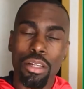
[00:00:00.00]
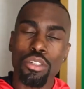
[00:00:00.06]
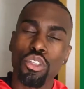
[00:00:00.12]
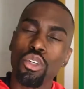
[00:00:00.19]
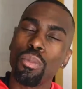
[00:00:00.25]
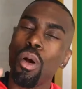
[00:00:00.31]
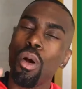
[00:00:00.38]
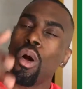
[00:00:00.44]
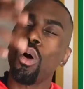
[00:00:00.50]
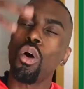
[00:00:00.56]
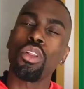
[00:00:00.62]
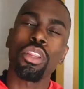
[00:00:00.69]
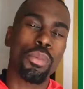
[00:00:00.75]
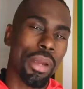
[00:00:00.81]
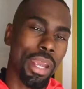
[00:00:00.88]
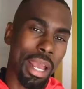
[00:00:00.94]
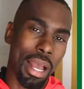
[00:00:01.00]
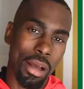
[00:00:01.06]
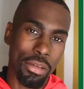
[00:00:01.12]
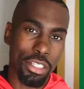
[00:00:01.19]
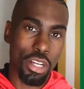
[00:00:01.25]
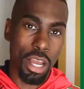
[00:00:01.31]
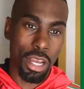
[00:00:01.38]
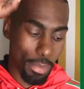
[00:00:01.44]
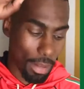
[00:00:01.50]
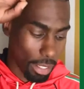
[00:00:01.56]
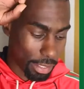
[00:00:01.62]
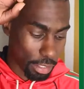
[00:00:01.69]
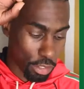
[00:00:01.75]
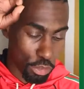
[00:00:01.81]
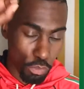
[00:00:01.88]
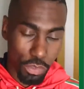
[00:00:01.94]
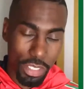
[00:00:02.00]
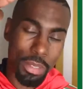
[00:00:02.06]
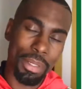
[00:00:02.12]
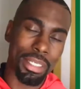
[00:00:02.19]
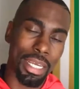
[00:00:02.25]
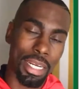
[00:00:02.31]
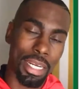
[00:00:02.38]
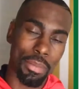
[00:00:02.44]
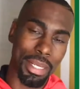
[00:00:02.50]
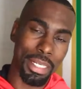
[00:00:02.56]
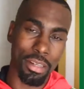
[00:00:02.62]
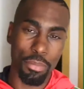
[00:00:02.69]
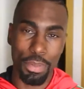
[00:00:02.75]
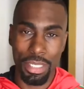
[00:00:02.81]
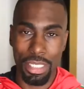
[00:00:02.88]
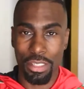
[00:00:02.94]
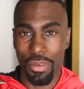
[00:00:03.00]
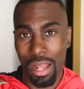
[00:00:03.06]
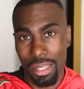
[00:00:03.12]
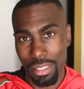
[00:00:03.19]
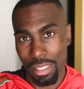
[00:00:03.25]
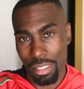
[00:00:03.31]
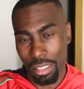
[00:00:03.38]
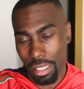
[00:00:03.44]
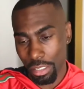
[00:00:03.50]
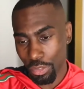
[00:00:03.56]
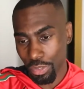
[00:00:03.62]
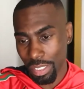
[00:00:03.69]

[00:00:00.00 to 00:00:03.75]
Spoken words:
Now, zoom all the way out and talk about the three big databases of police violence in the